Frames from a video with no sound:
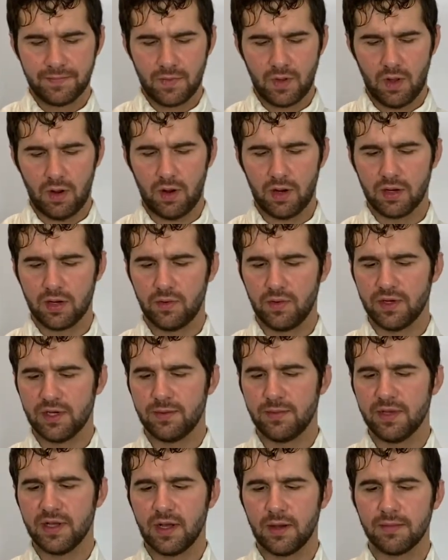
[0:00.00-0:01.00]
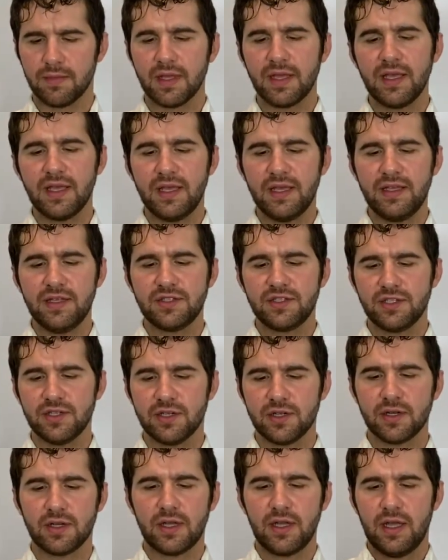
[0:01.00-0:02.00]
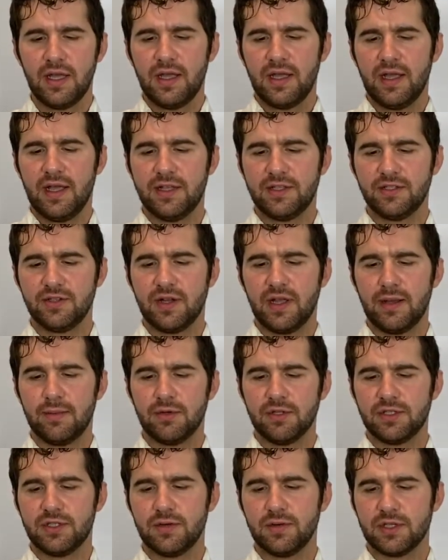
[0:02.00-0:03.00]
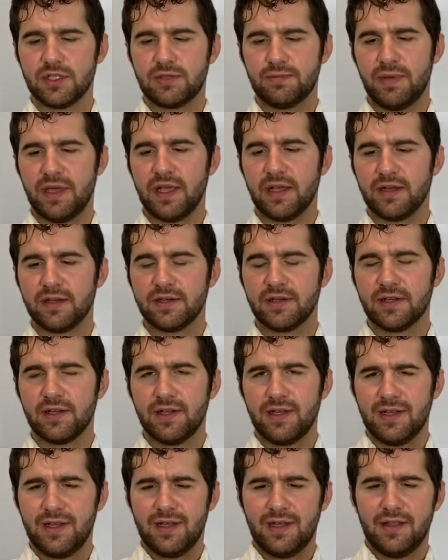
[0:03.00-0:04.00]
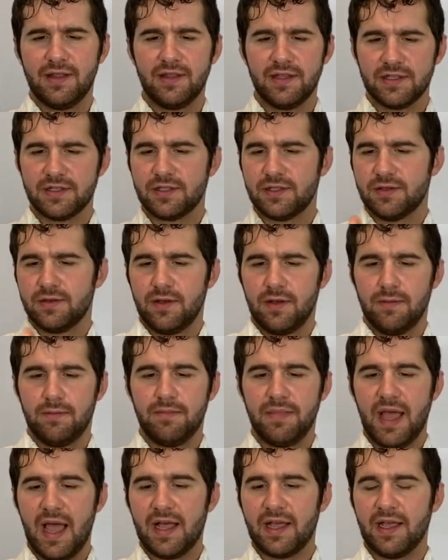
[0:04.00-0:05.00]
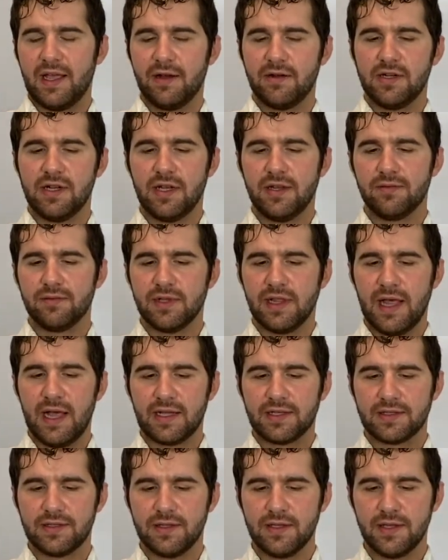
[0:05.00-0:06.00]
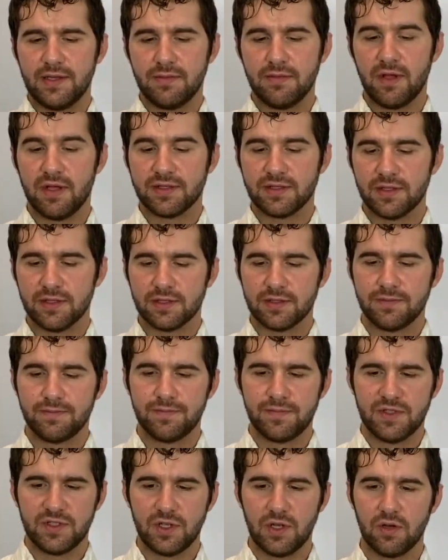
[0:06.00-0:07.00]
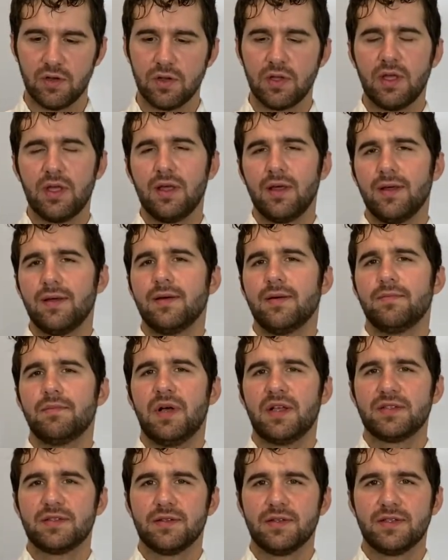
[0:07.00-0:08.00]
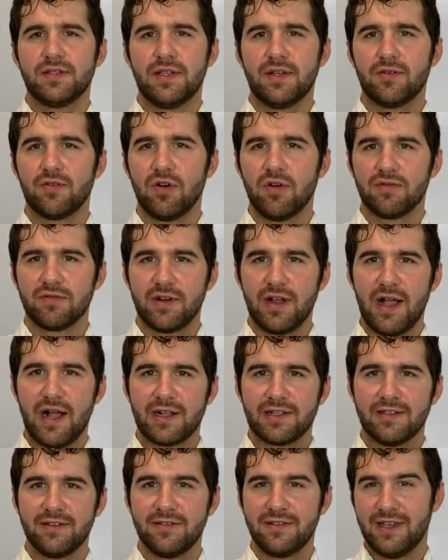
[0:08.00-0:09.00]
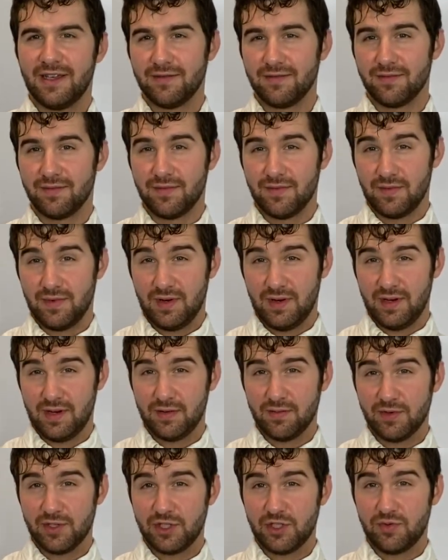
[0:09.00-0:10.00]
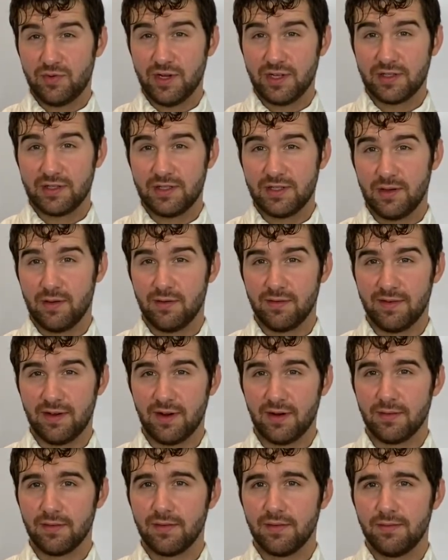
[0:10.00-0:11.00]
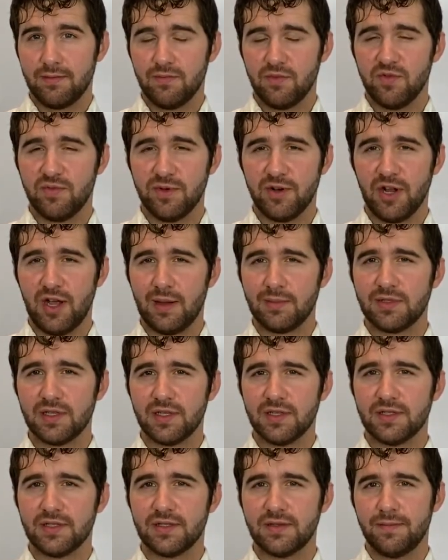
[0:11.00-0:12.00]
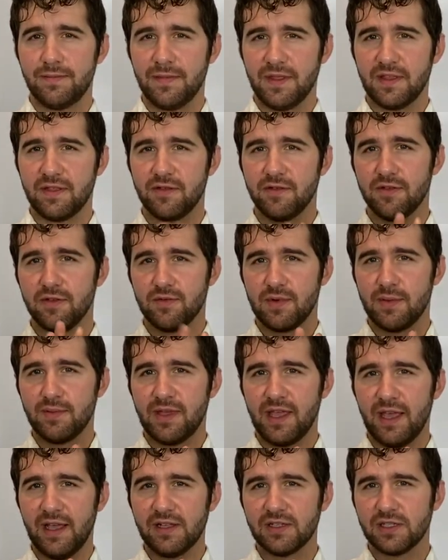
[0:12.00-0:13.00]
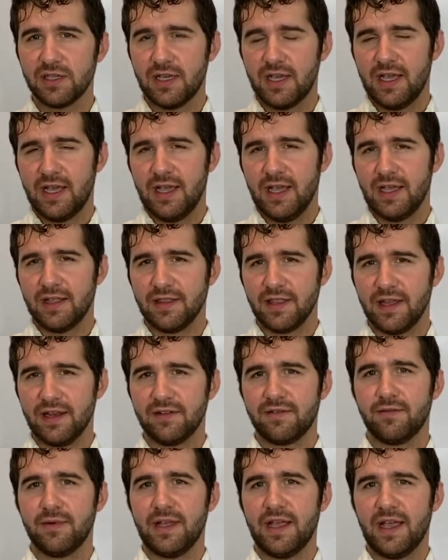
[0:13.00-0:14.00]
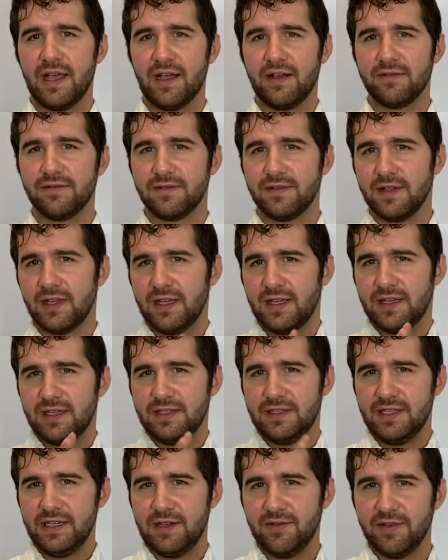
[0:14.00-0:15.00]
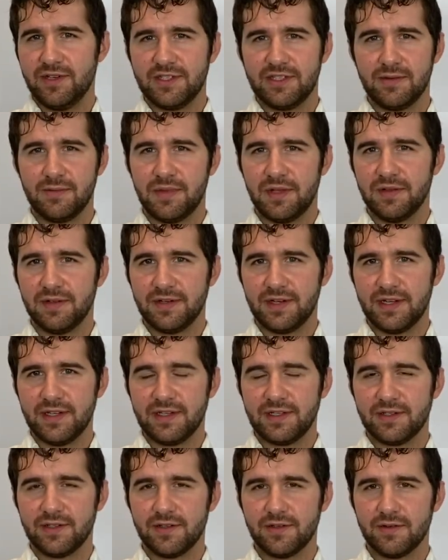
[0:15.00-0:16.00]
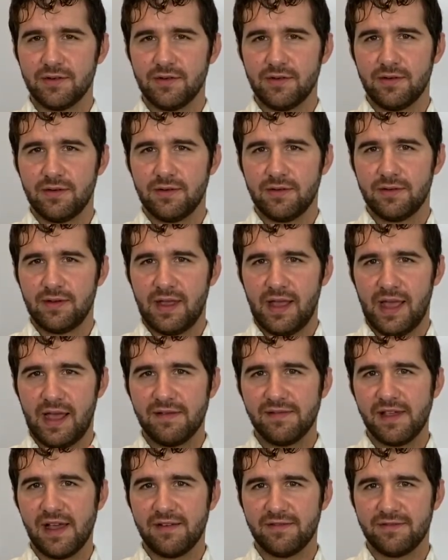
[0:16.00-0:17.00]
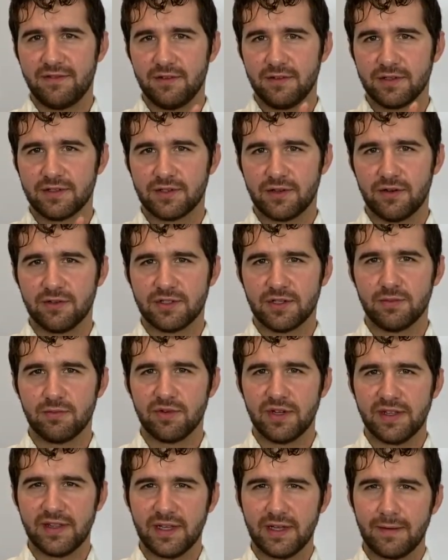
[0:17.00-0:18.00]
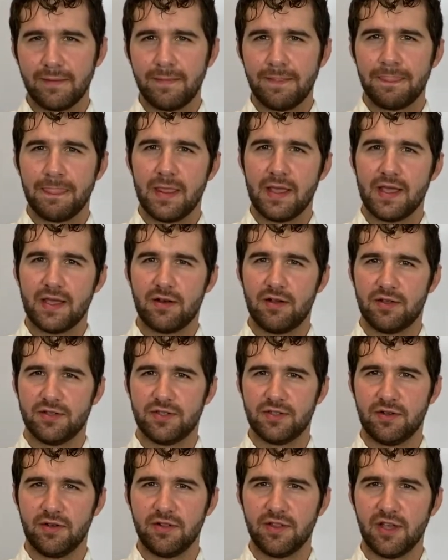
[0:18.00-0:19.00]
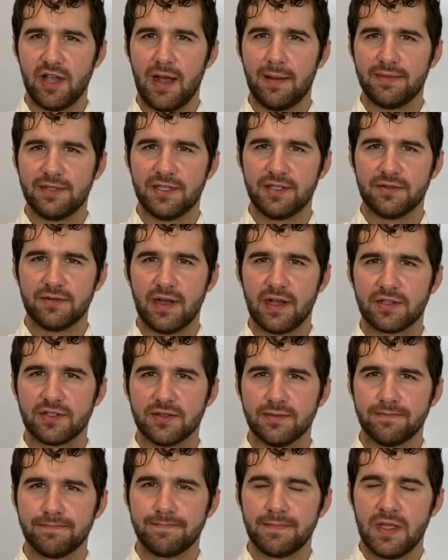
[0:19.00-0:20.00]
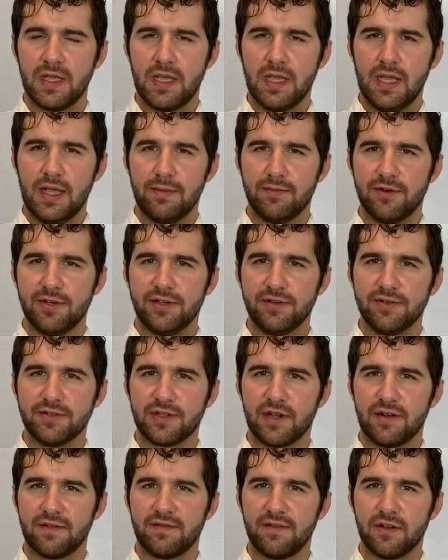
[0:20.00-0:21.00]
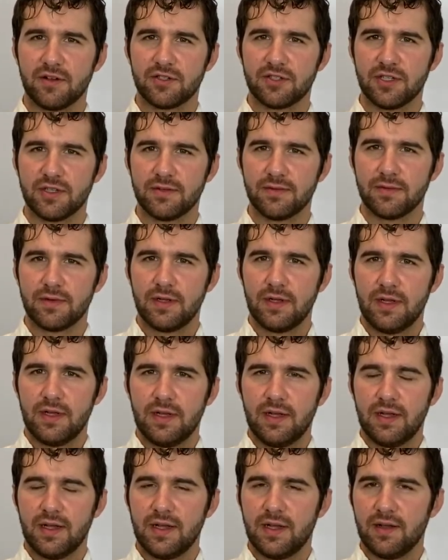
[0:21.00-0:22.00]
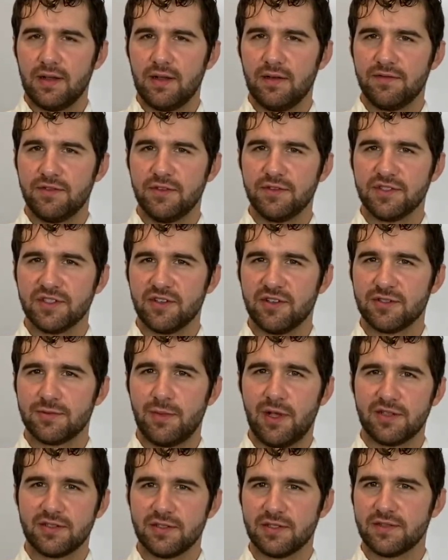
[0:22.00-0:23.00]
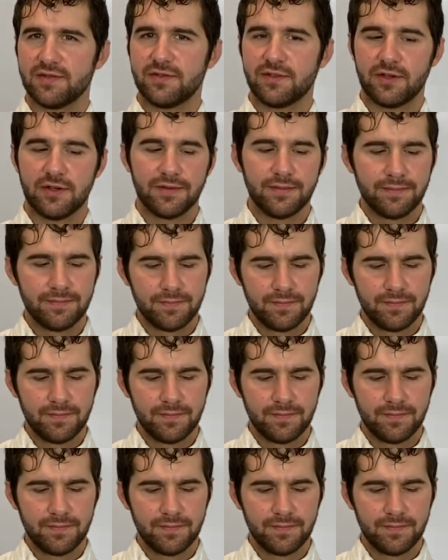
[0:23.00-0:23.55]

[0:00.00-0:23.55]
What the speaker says: are going to become easier as you're able to expand this back area and relax the muscles. So muscles that are overactive can restrict some of our movement options in through the rib cage, and then if we have decreased ability to have that full excursion of breathing, it can also go the opposite direction and reduce our function of using those muscles for